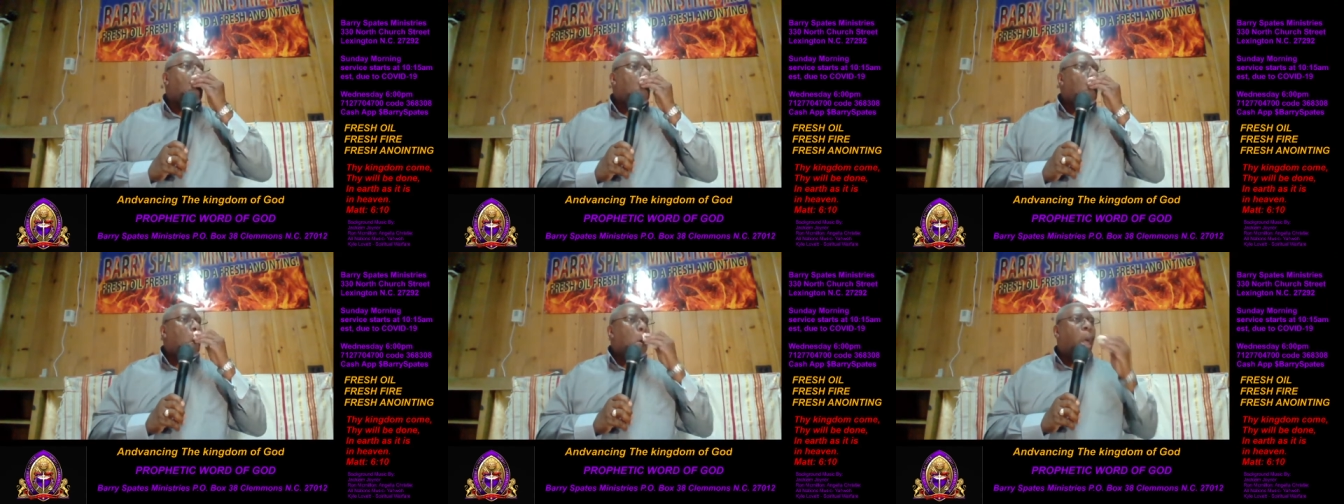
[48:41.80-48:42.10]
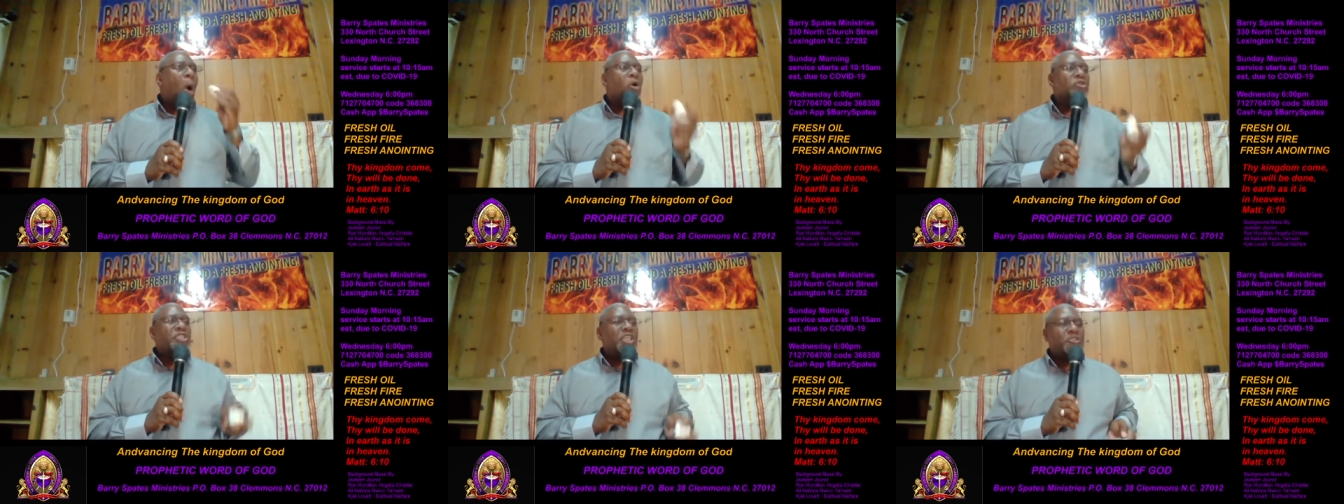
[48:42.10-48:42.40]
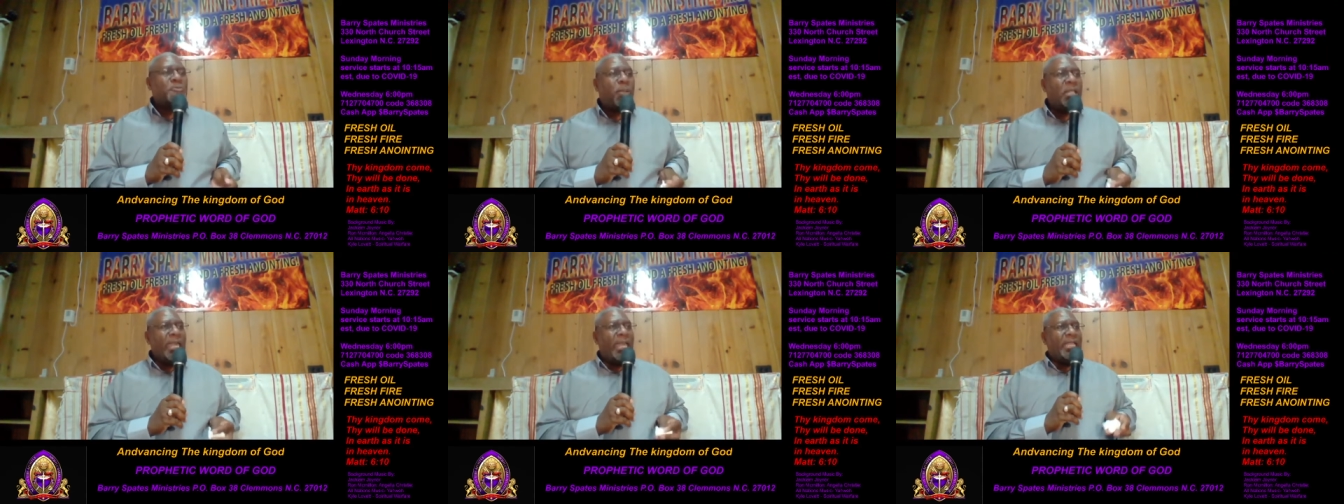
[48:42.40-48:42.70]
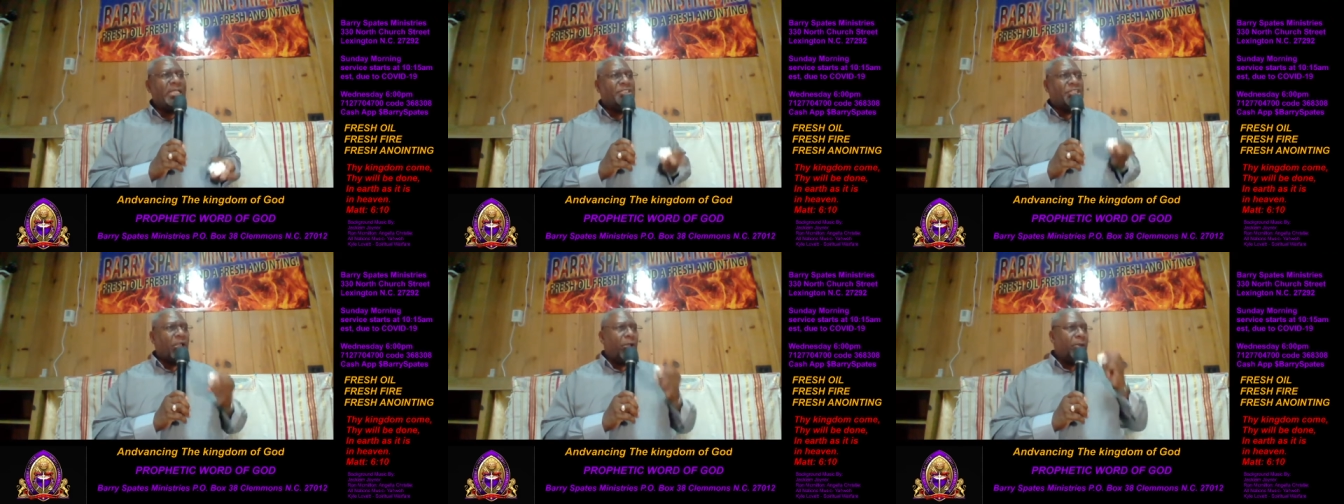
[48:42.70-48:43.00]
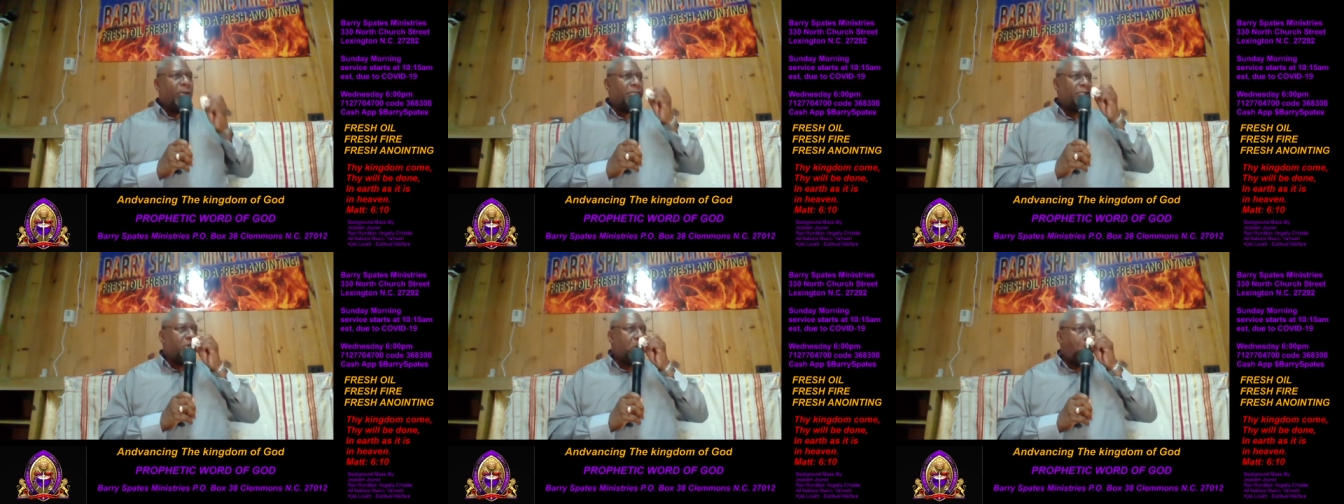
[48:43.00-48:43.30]
Those that's playing
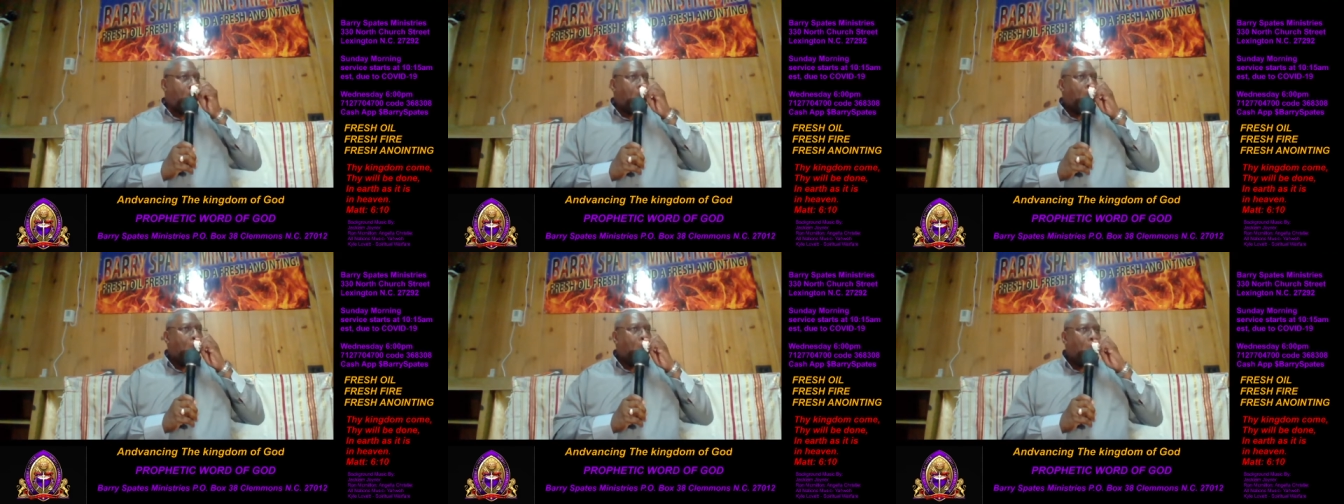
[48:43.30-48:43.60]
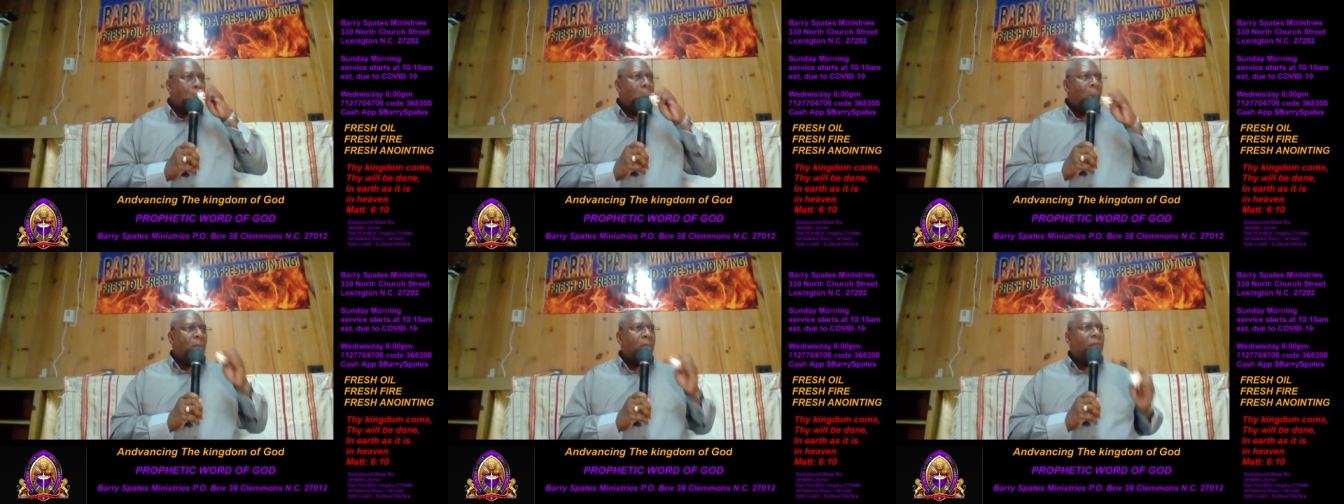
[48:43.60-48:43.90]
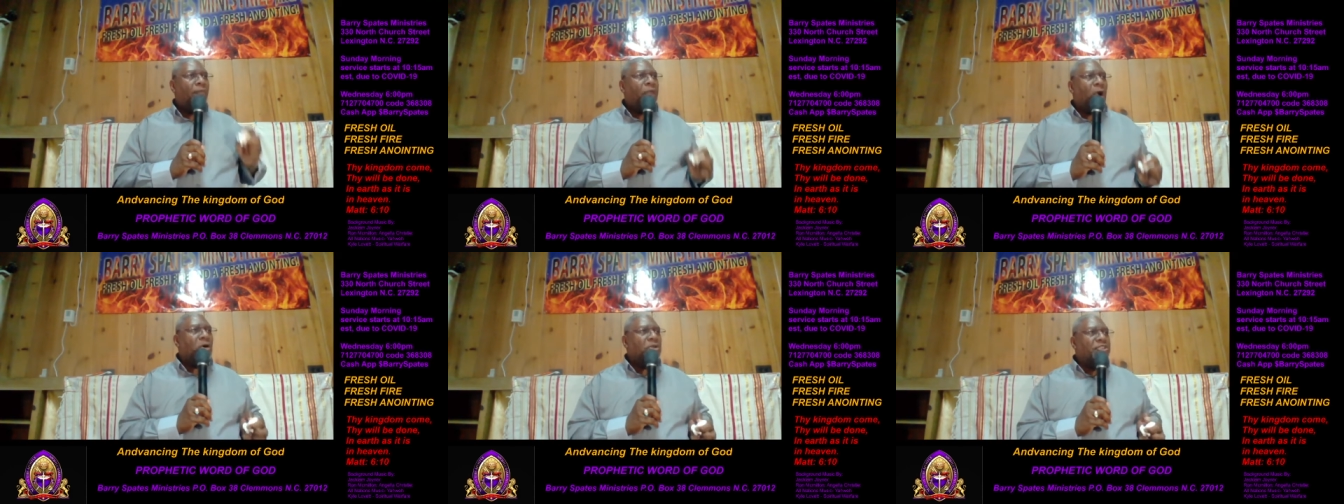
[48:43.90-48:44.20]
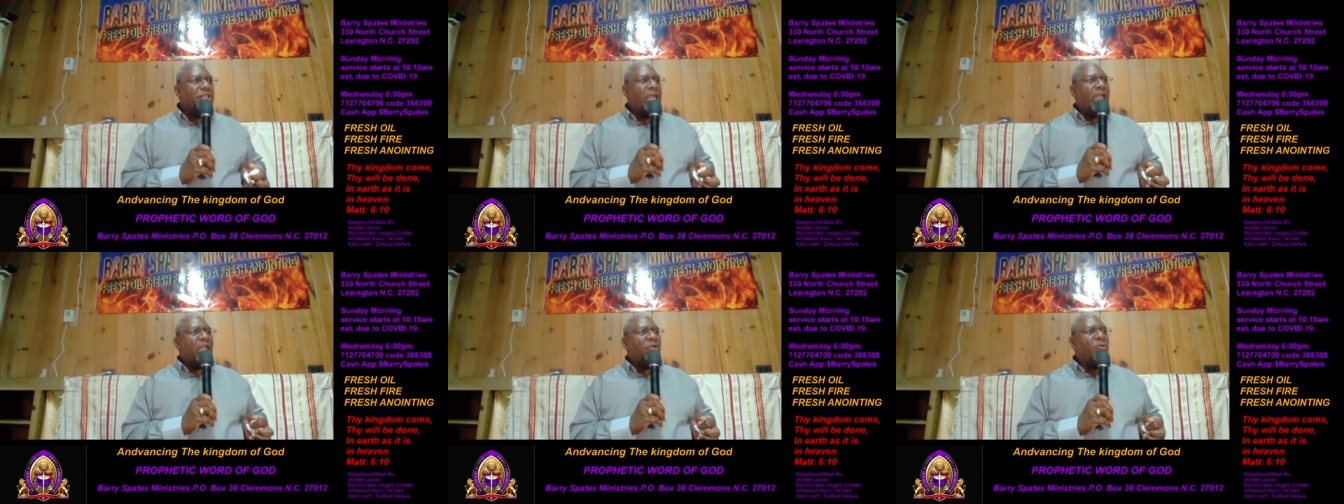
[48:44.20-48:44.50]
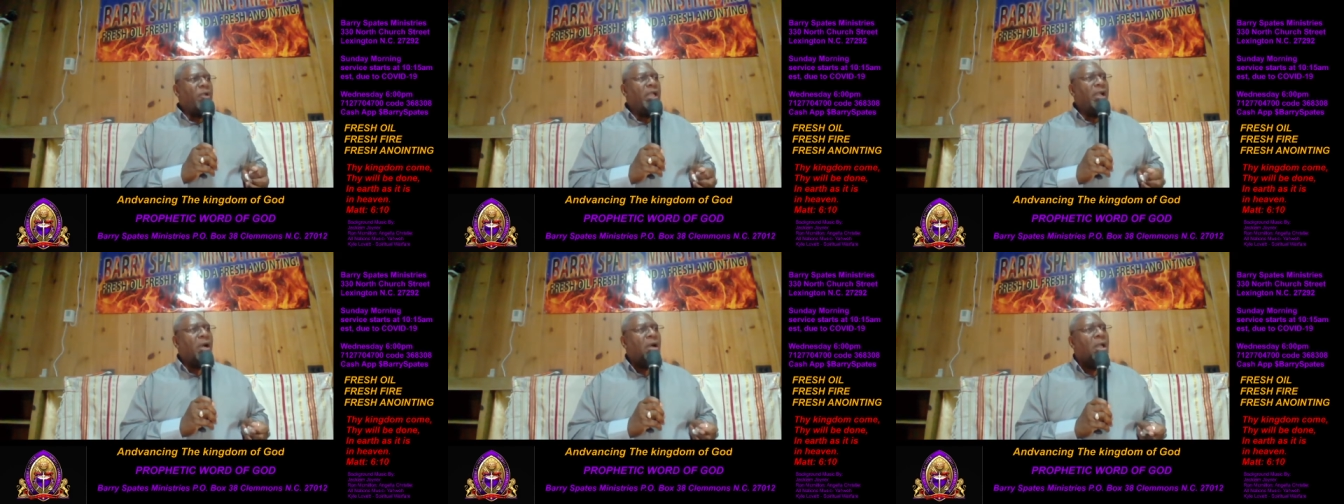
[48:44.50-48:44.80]
church. Those that ain't
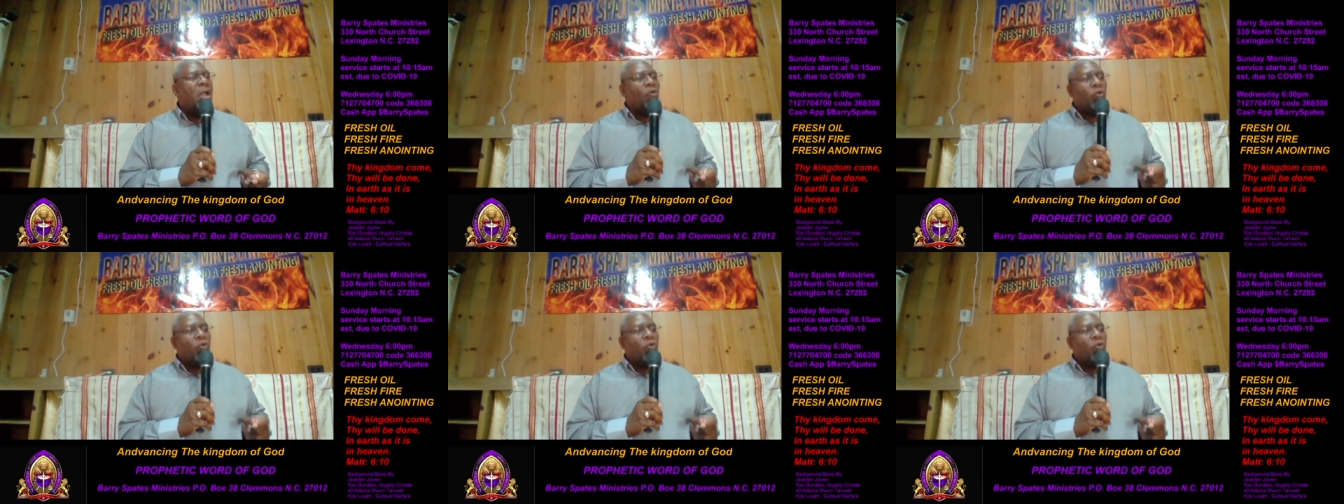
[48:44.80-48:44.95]
real.